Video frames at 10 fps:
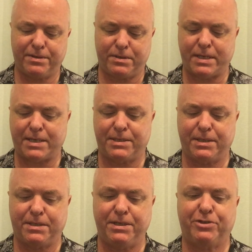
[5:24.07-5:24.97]
This is actually a
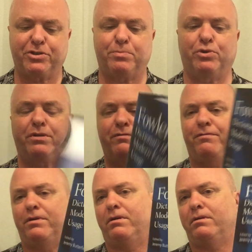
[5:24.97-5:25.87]
teacher's book,
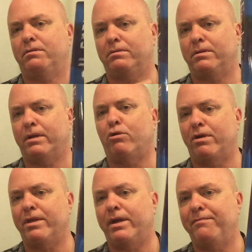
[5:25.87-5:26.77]
or
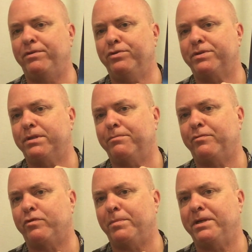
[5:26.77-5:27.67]
that I've used in
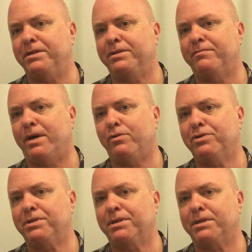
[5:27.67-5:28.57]
my teaching.
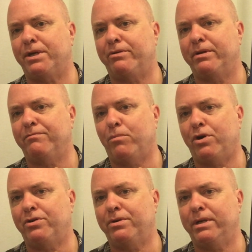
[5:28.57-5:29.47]
Fowler's Dictionary of
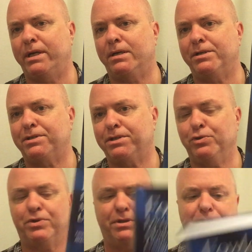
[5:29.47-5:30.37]
Modern English
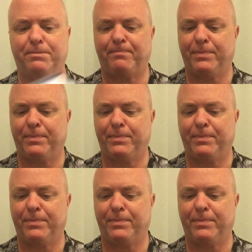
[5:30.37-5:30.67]
Usage.